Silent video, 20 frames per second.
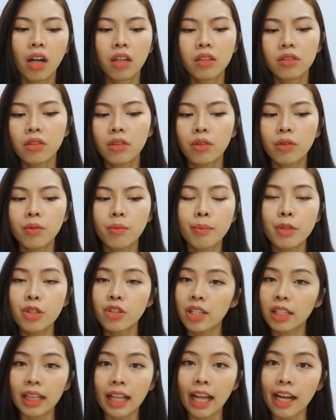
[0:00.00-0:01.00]

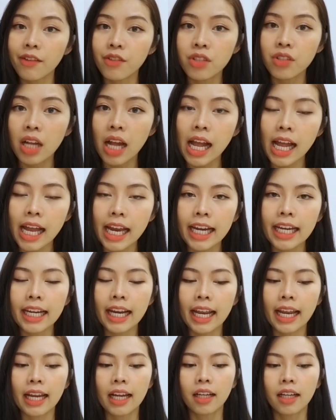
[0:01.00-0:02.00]
music lifestyle
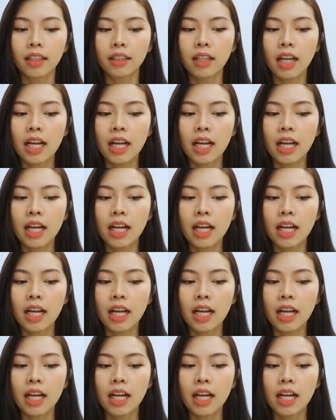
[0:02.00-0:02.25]
and